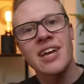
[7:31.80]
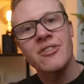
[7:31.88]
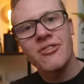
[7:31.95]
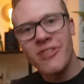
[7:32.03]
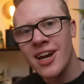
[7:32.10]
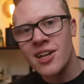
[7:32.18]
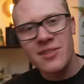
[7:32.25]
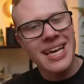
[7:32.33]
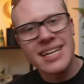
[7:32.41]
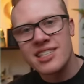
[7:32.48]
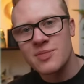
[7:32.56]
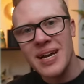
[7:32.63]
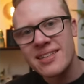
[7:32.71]
And finally,
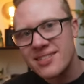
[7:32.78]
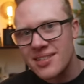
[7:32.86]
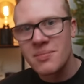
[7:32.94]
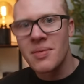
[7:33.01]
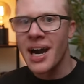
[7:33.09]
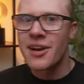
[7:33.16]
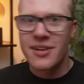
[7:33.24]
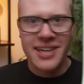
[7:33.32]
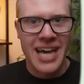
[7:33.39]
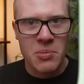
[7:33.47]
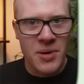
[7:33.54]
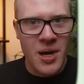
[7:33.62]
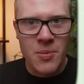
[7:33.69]
expect some minor
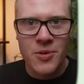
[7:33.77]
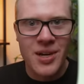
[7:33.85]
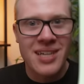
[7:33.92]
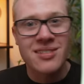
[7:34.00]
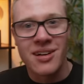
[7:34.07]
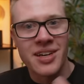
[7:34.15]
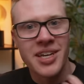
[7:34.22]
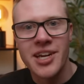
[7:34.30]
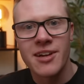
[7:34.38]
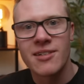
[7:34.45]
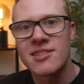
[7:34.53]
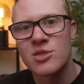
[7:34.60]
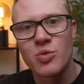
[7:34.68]
camera upgrades on
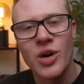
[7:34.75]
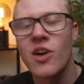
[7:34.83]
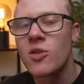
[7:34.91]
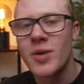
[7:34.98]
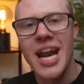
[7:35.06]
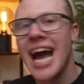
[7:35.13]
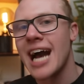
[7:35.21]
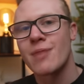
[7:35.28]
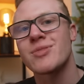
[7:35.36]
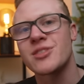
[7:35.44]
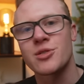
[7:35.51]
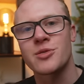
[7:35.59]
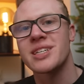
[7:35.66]
here as well, but
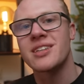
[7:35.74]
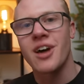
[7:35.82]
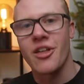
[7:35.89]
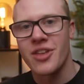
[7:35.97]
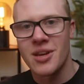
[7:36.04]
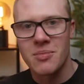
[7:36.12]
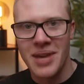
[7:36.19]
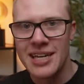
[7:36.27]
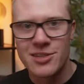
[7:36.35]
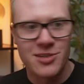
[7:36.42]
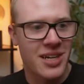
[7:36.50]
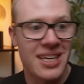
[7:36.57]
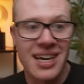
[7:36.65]
absolutely nothing
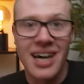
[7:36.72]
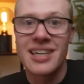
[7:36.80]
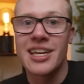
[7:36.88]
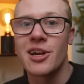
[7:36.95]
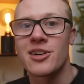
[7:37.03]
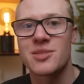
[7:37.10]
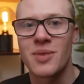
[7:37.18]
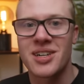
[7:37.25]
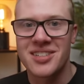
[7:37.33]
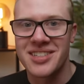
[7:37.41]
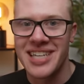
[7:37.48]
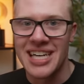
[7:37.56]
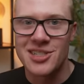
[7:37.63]
major and not near as
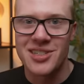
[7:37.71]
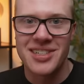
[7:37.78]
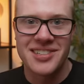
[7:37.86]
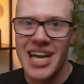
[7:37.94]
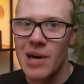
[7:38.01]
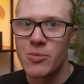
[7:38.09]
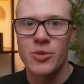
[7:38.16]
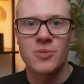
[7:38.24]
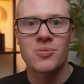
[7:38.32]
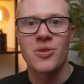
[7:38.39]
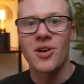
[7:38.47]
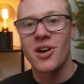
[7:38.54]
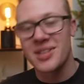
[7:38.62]
much attention as Apple would
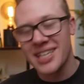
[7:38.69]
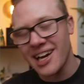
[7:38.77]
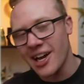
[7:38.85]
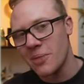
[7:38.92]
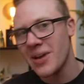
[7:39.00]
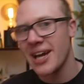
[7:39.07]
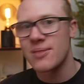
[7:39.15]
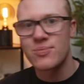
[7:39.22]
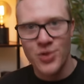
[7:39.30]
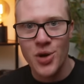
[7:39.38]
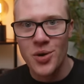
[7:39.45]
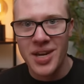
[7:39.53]
put on the iPad Pro